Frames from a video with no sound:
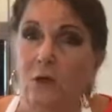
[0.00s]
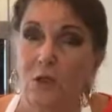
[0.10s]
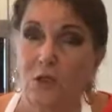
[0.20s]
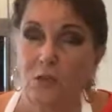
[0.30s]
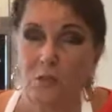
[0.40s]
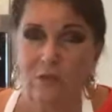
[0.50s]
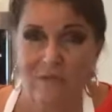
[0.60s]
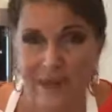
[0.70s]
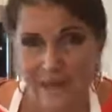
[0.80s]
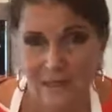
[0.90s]
In order to
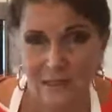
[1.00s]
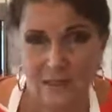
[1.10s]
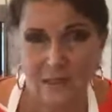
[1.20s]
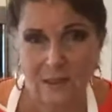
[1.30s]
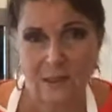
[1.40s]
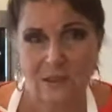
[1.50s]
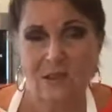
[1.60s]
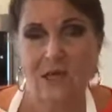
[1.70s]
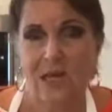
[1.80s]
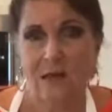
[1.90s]
prevent
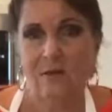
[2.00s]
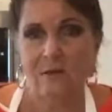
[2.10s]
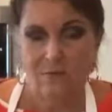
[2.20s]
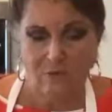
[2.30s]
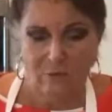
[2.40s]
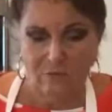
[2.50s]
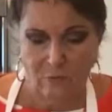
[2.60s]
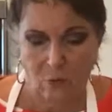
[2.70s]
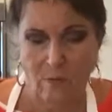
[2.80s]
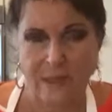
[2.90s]
the skin from
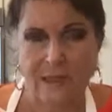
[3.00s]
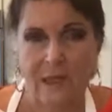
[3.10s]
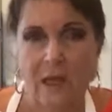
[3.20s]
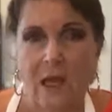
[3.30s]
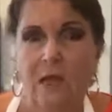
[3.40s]
forming,